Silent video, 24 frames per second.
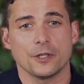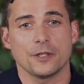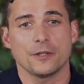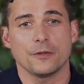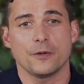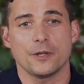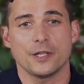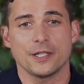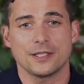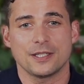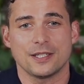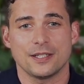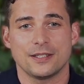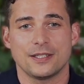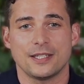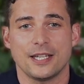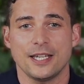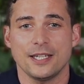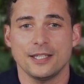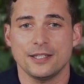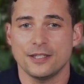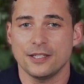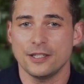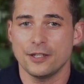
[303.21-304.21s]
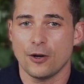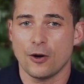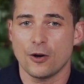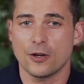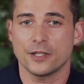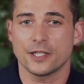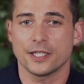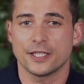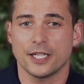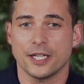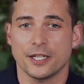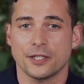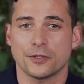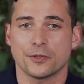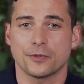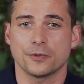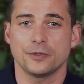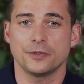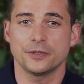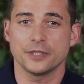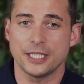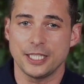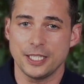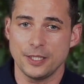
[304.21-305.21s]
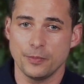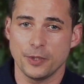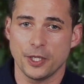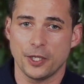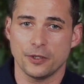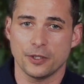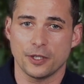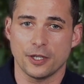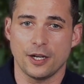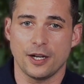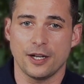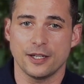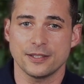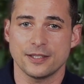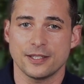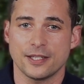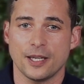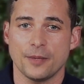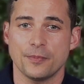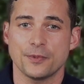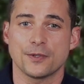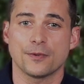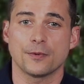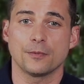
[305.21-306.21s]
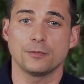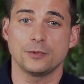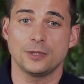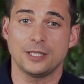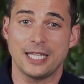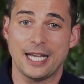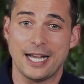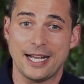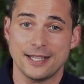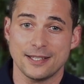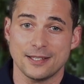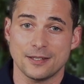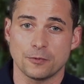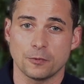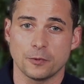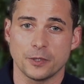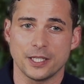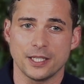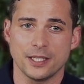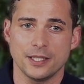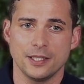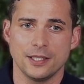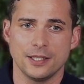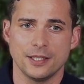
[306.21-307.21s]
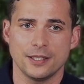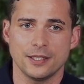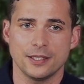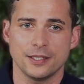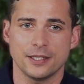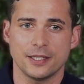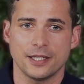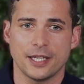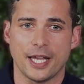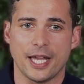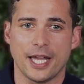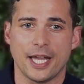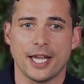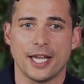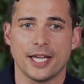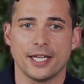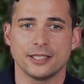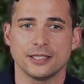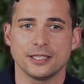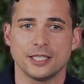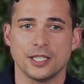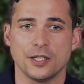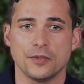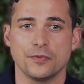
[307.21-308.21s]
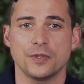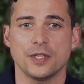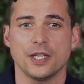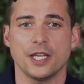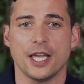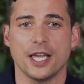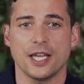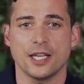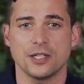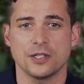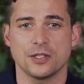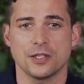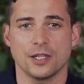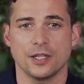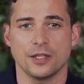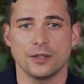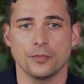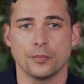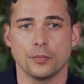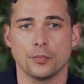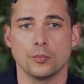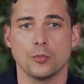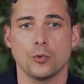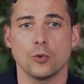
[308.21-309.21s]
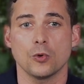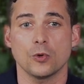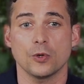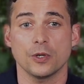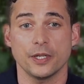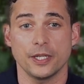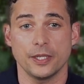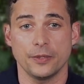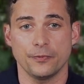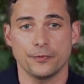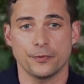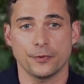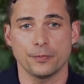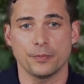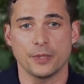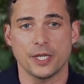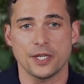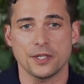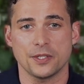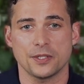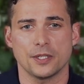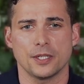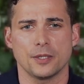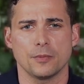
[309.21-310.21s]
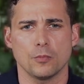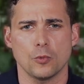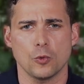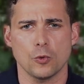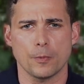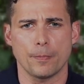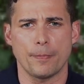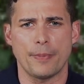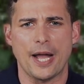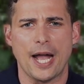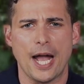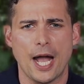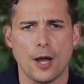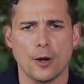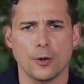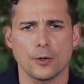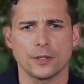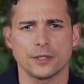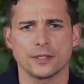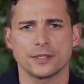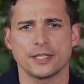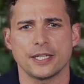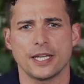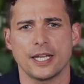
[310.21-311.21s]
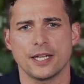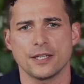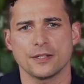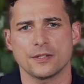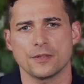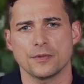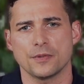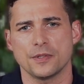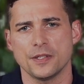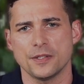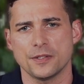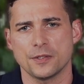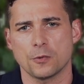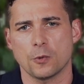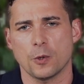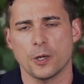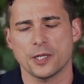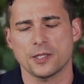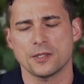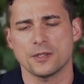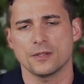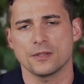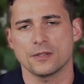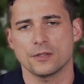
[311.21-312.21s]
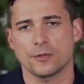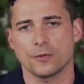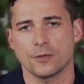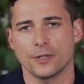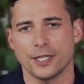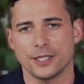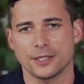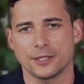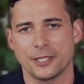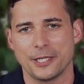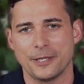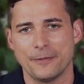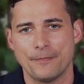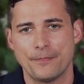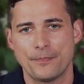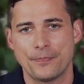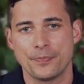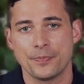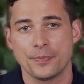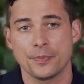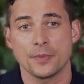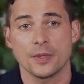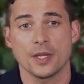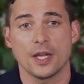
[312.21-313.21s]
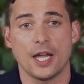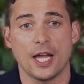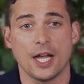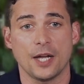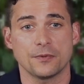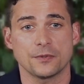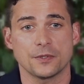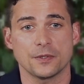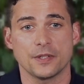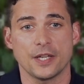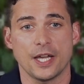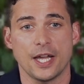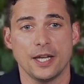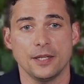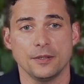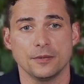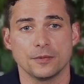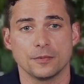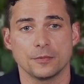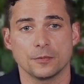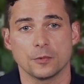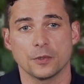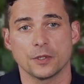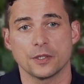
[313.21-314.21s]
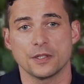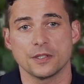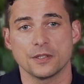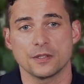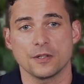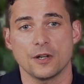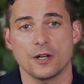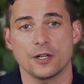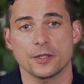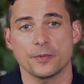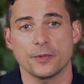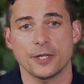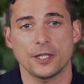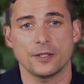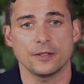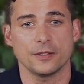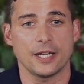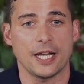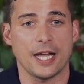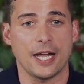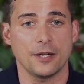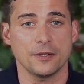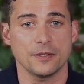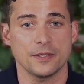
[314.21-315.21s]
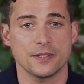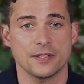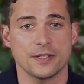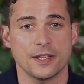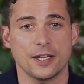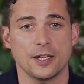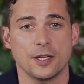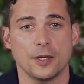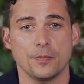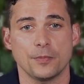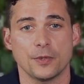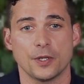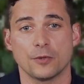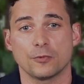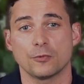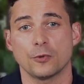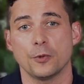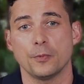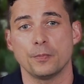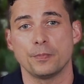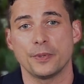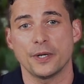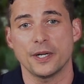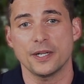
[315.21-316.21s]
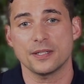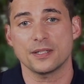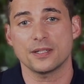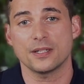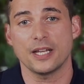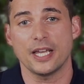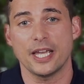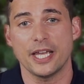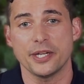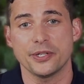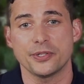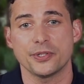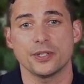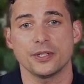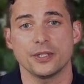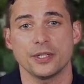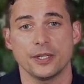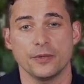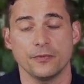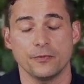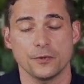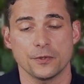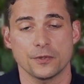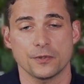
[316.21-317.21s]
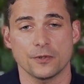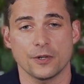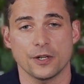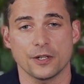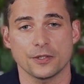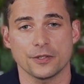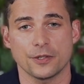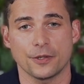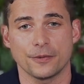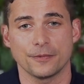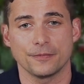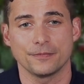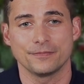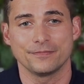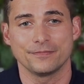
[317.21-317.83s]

we're going to take the architectural email concepts from last week and give the agent more information and more power to answer these questions correctly. After that, we're going to talk about how to set up a robust agent infrastructure.